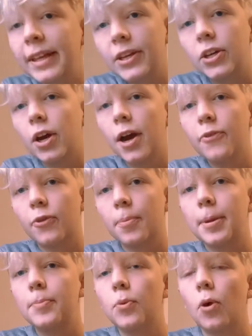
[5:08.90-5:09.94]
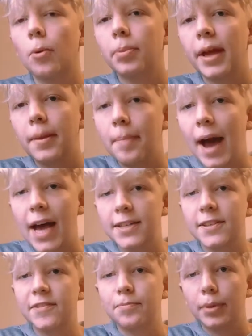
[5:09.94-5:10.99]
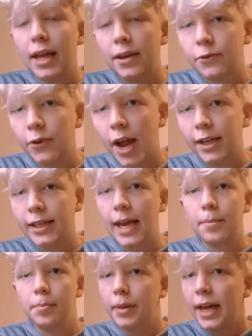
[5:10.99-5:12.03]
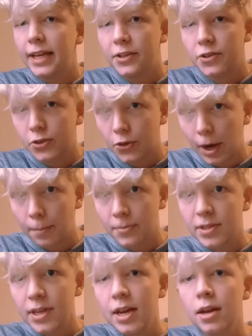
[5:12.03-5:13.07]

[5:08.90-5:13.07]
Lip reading: good for people who are playing passive, playing for endgame, playing in scrims.